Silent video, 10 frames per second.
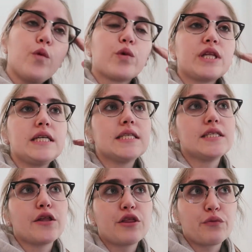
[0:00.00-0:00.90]

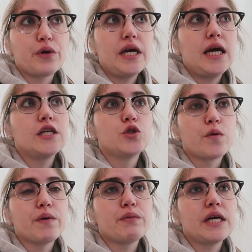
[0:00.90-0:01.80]
Releases at three,
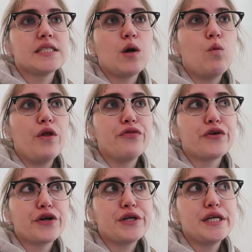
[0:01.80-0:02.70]
Dortmund plays at one
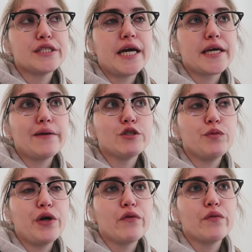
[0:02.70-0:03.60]
thirty, so that game
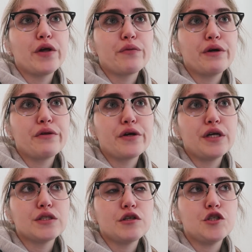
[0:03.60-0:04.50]
should be over by three
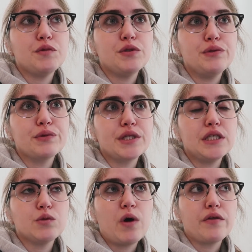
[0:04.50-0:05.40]
thirty, so I should be doing
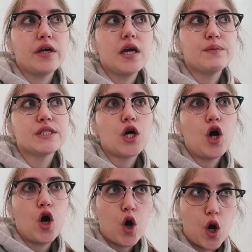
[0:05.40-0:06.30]
release while the game is
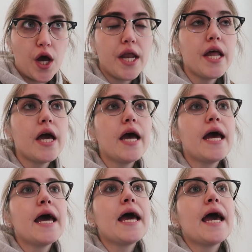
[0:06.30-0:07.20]
on.
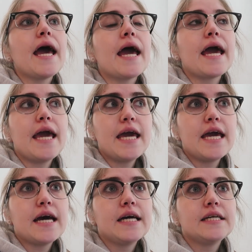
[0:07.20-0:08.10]

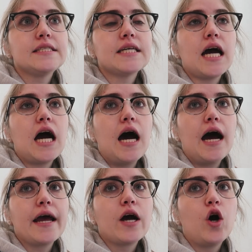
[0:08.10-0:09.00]
And
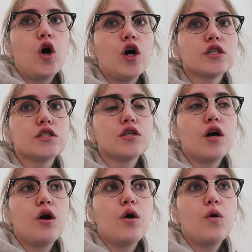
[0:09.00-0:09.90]
I
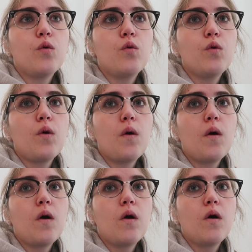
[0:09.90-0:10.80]
also
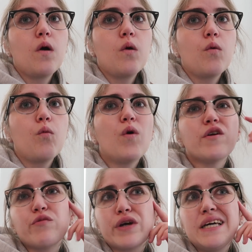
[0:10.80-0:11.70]

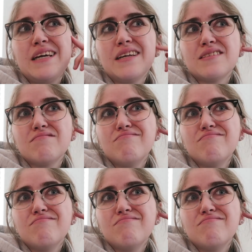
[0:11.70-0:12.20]
want to read.